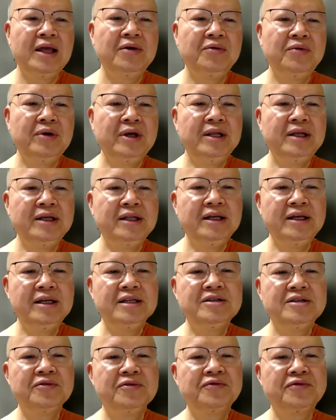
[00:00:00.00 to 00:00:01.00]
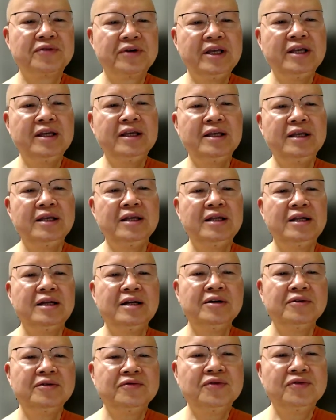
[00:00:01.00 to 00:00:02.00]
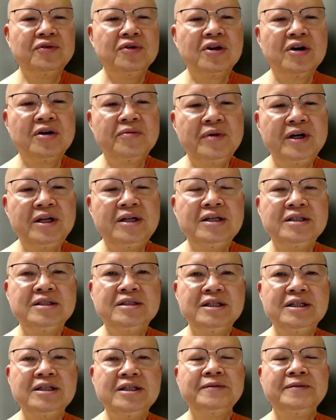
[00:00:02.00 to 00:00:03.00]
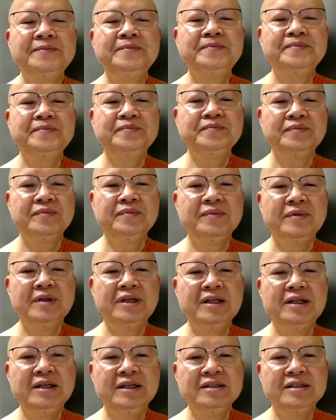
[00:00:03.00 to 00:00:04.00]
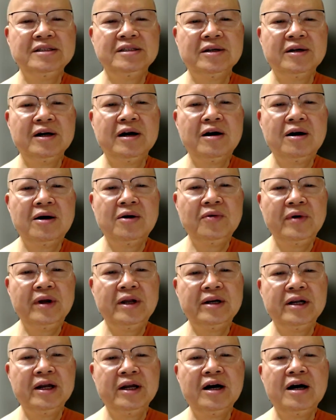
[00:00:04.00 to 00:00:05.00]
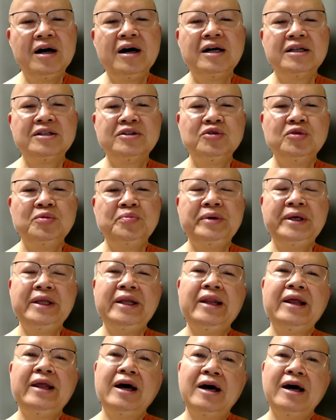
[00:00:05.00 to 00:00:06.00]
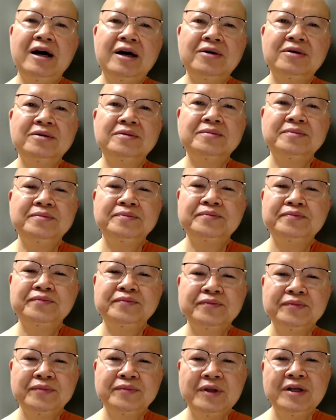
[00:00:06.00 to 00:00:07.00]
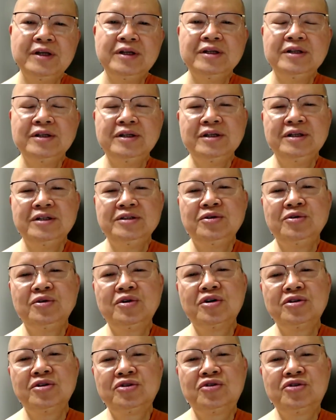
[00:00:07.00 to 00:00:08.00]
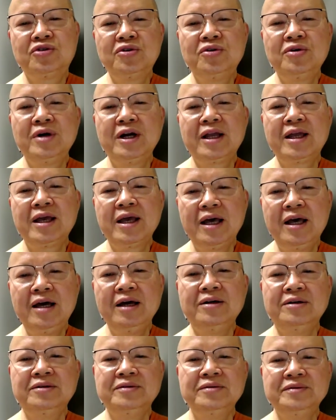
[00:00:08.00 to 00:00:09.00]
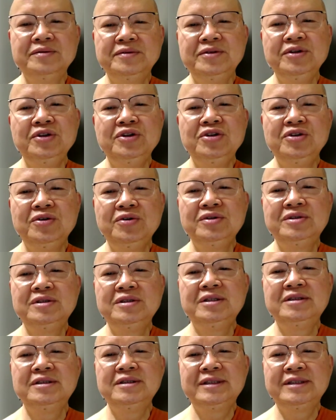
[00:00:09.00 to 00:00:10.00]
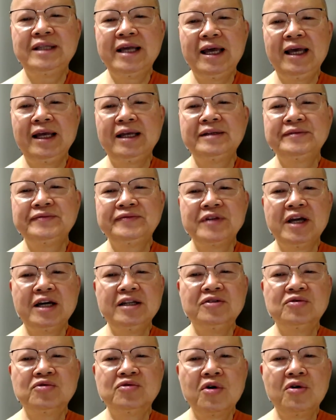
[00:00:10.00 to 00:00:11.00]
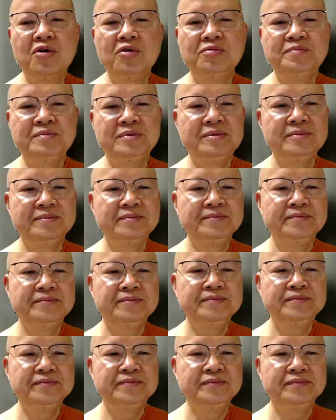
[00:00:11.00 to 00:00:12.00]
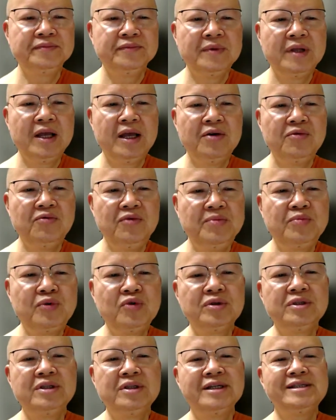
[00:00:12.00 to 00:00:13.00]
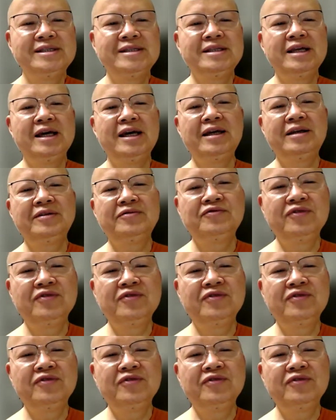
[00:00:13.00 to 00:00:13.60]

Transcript: When it is free, full of energy, it is uh, very hard to pin down. To control a cow, you use a stake and rope. We put the stake